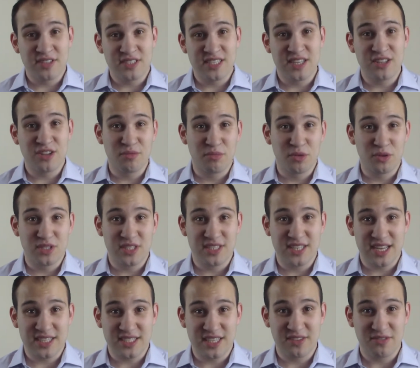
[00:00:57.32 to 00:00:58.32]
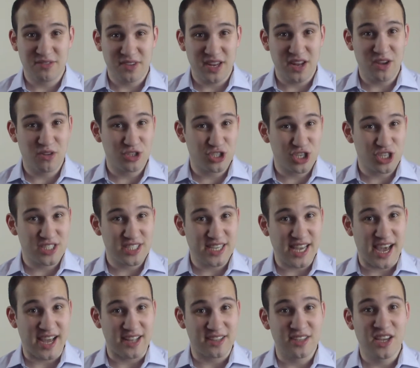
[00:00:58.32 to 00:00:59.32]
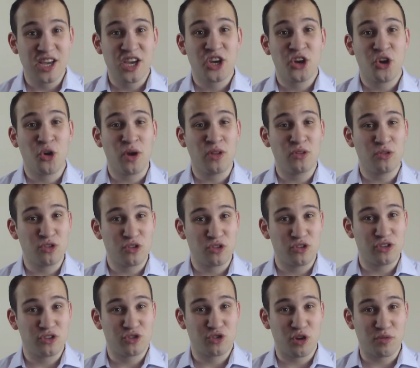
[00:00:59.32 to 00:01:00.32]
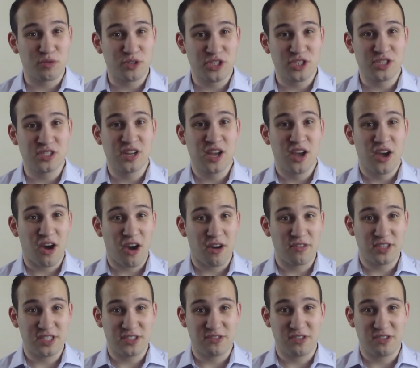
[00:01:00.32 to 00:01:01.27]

seen the multitasking video just yet, go into the description of this